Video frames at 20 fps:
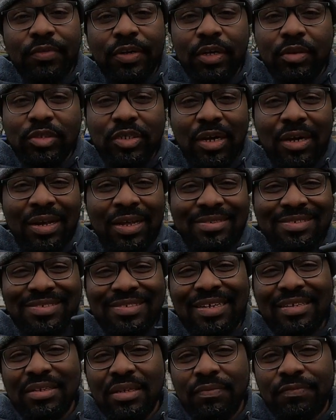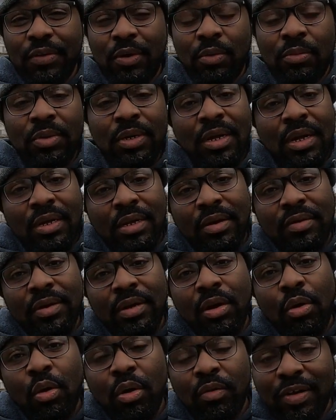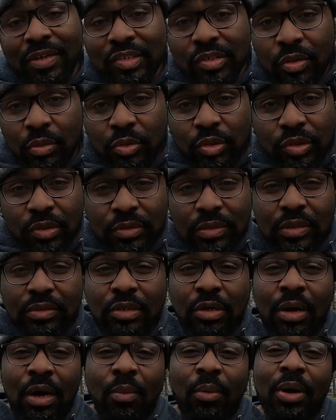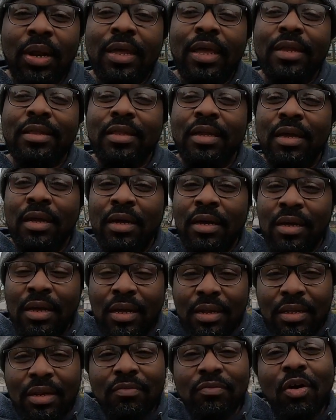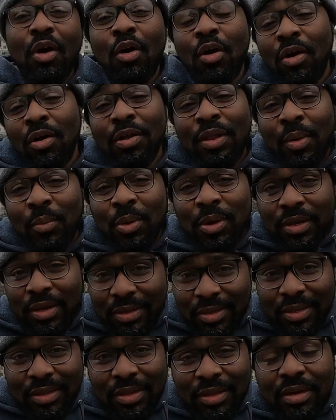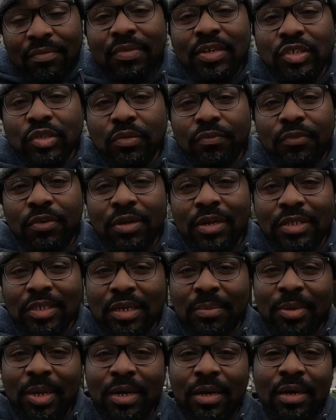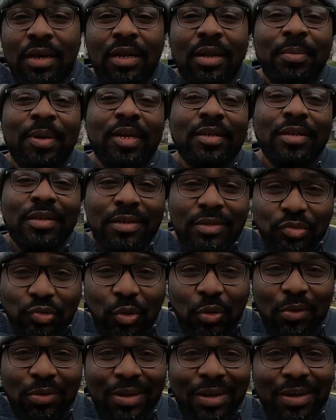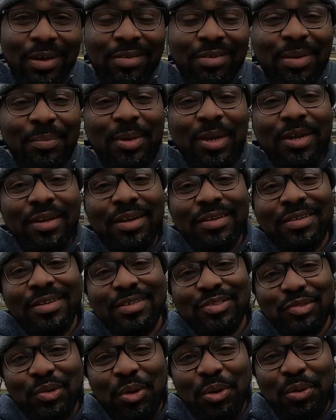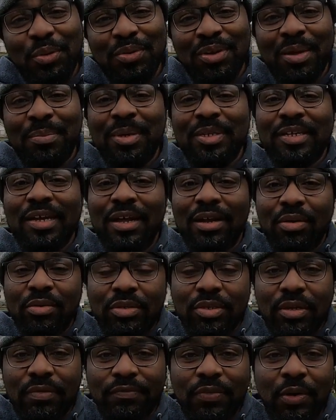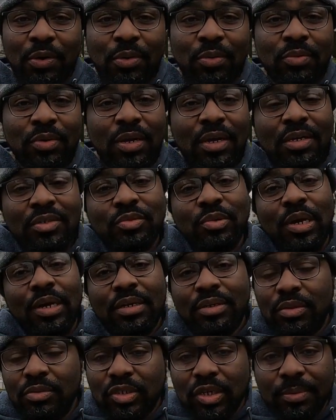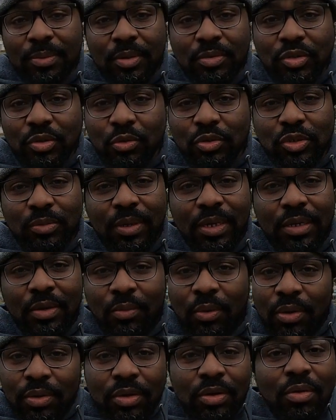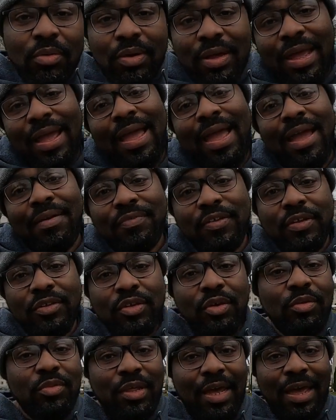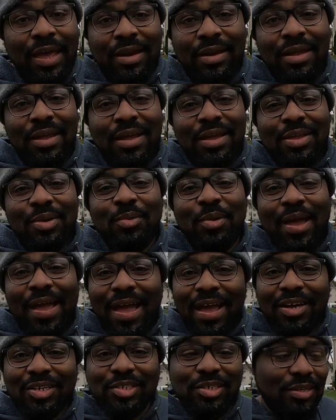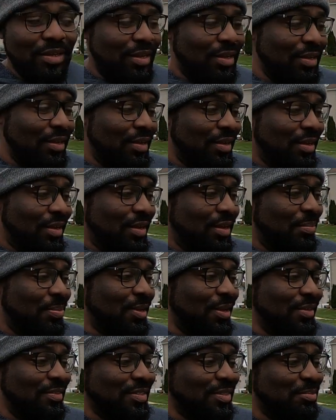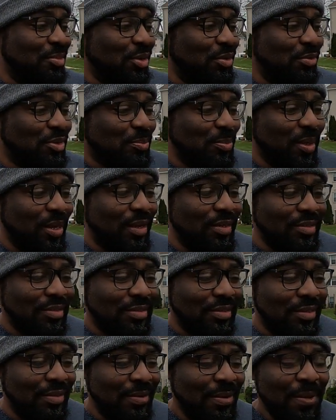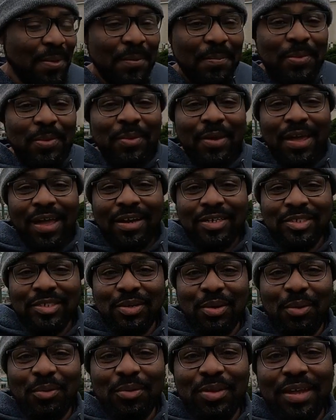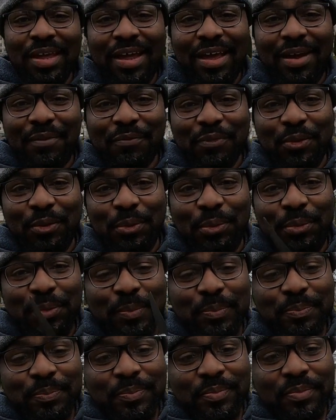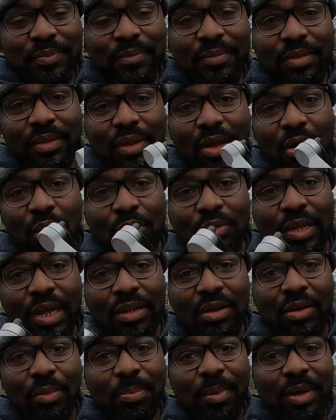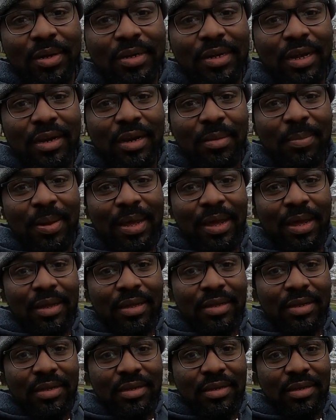and videos kind of like sync to the phone. They're in lower resolutions. So I want to get the raw, or I want to get the original footage, and I'm like, oh, let me get the control out, let me connect to the drone, let me download it to the phone so I can do something on social media. Well, you don't have to do that. You actually, I'm getting some little splashes here. You actually only have to hold that little button down in the back,